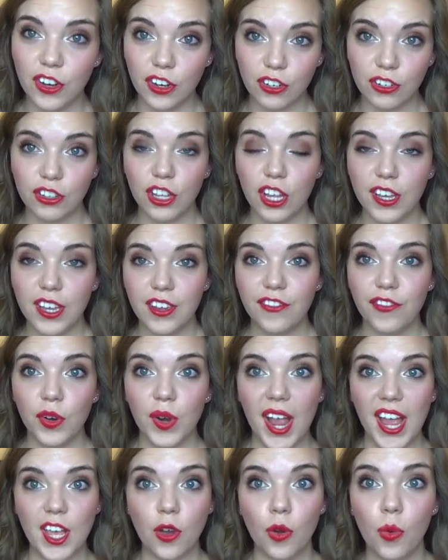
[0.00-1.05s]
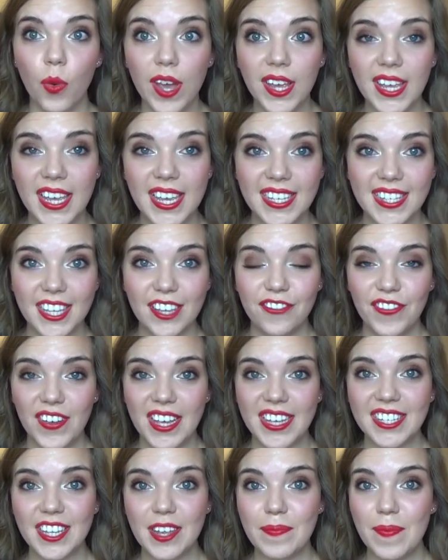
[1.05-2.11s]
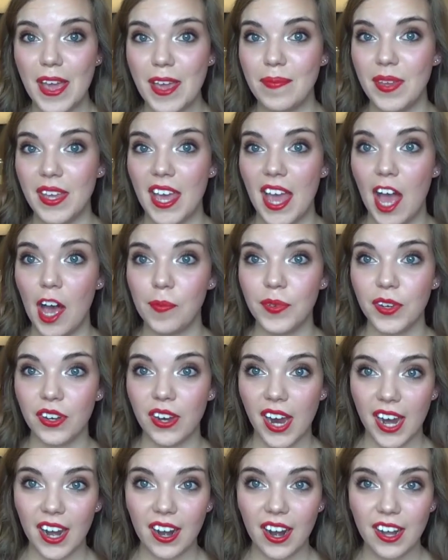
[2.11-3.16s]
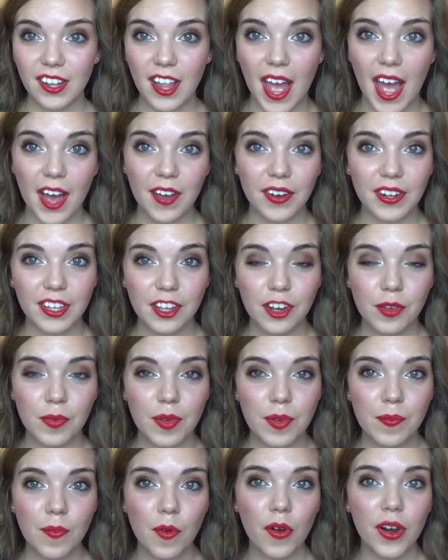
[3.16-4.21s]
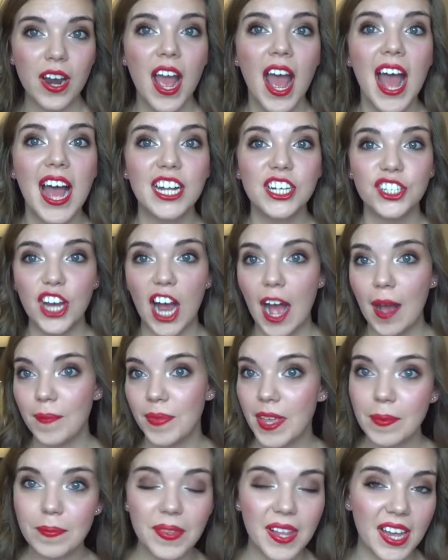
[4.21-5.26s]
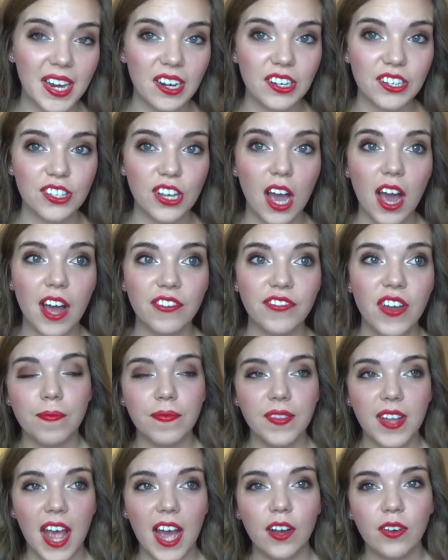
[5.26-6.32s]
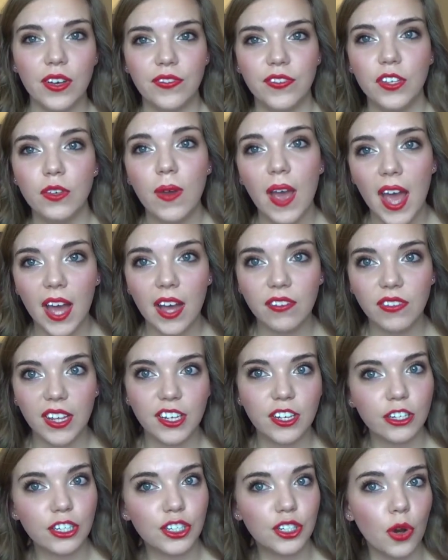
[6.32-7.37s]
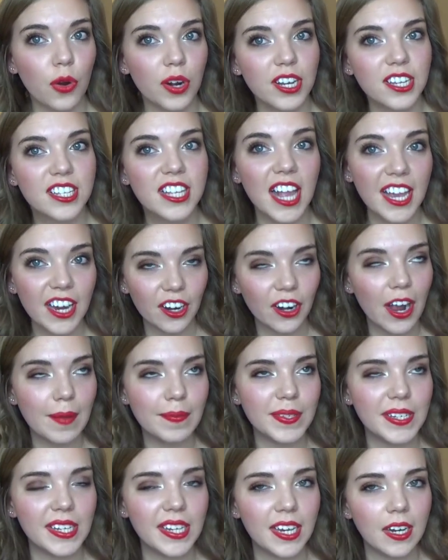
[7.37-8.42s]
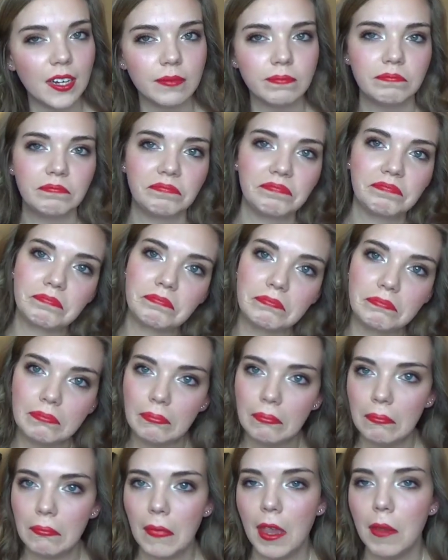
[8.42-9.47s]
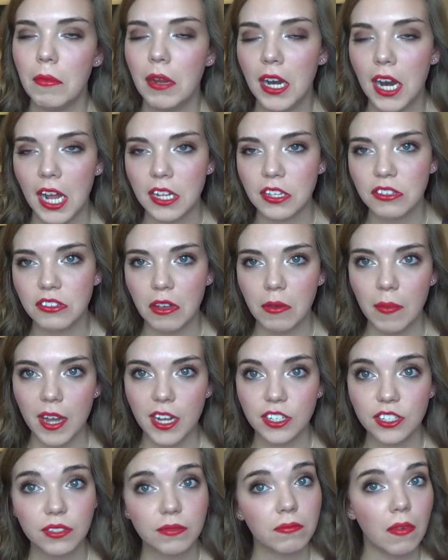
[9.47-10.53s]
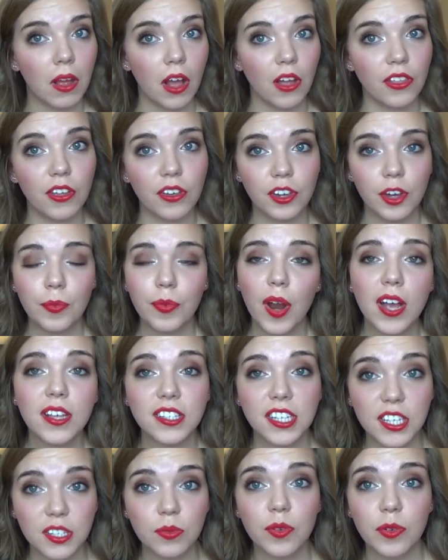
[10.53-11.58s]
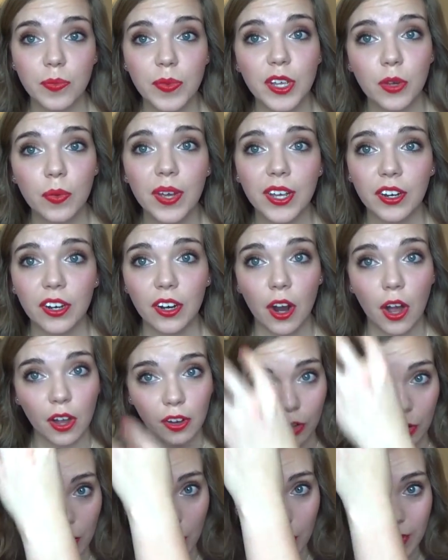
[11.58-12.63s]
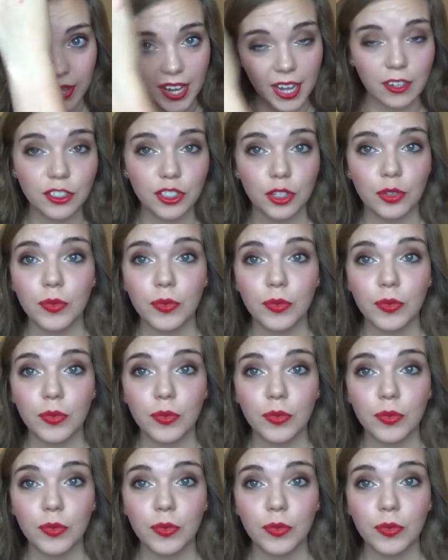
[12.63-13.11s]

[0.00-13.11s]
you're looking for a quick, easy fix to maybe help your hair out a little bit more, chop them layers off. Now, if you have like your shortest layer up to here, maybe not so much, although your process would be quicker on growing out your